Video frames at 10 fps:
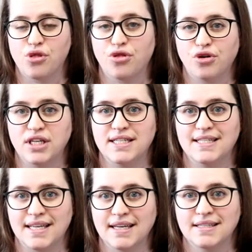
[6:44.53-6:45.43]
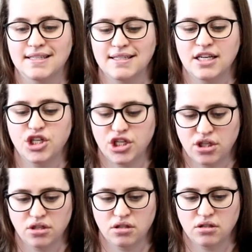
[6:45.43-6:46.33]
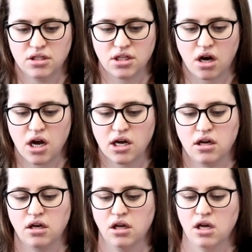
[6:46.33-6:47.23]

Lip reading: 36 stitch sock.